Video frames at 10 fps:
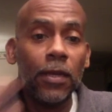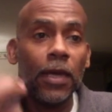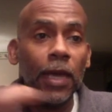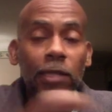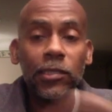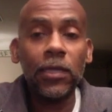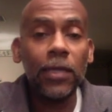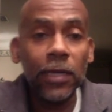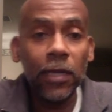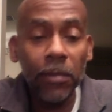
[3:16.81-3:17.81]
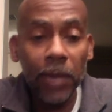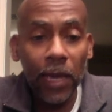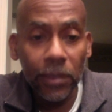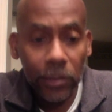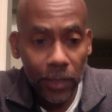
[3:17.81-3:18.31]
instantly coming
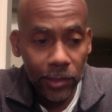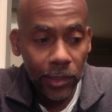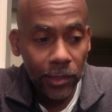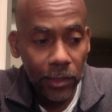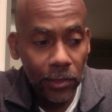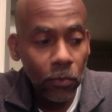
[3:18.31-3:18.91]
into existence,